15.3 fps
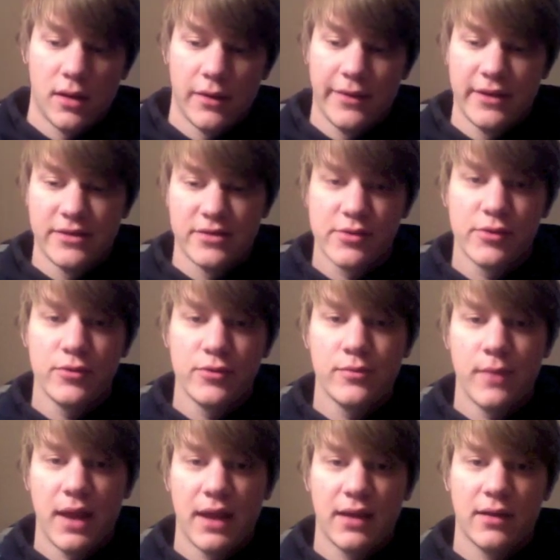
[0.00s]
The two
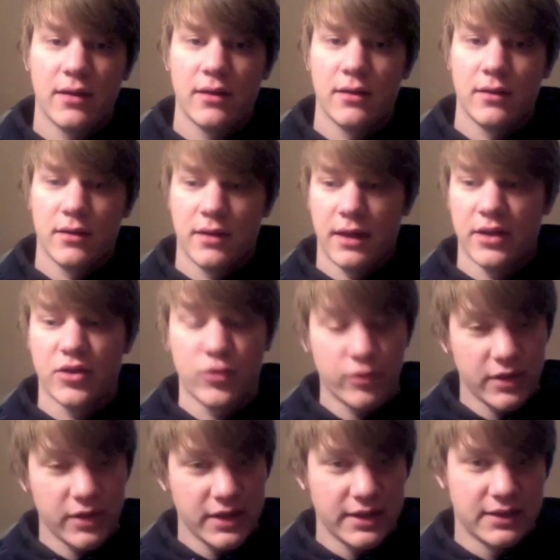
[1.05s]
main
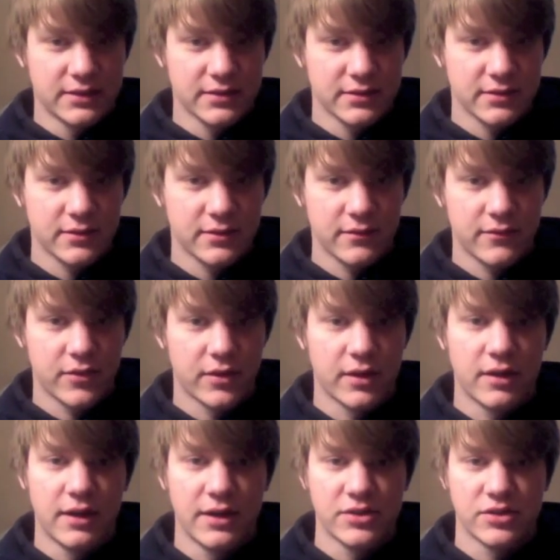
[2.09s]
ingredients for the
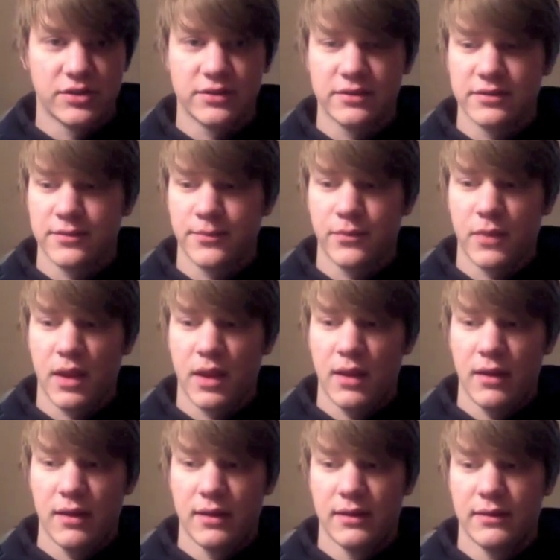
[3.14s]
glaciers
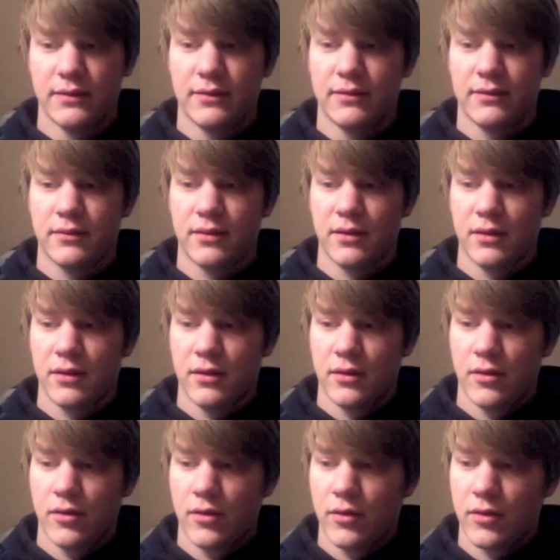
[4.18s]
is
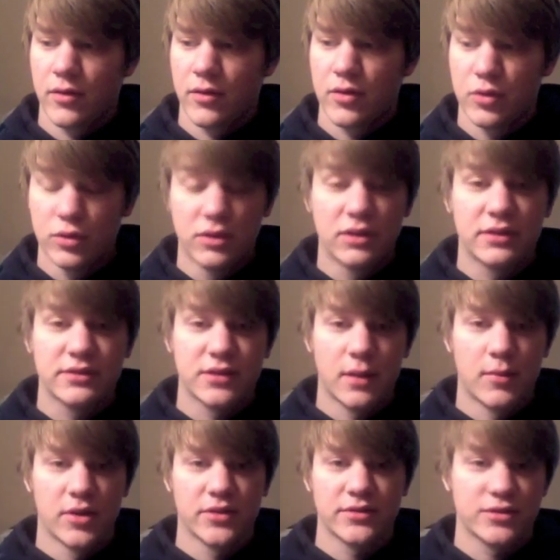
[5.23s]
cooler
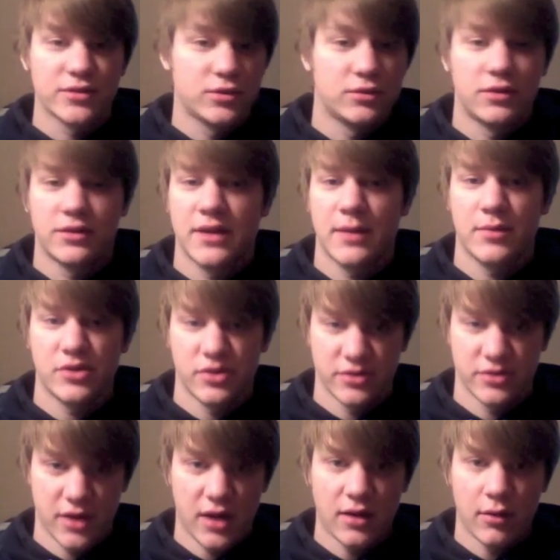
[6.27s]
summers, cooler temperatures
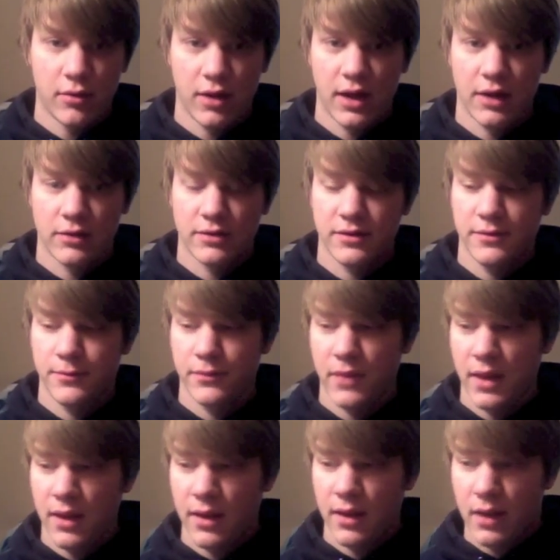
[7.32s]
all around,
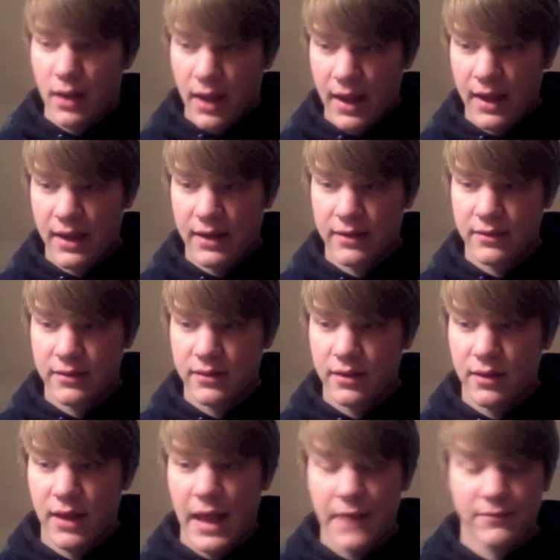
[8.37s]
and
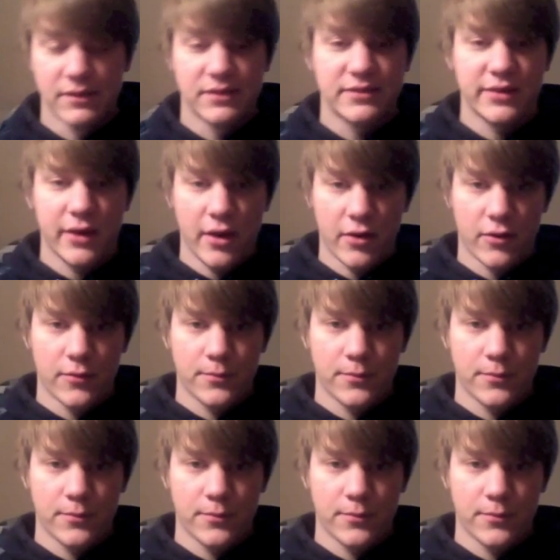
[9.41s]
heavy snow.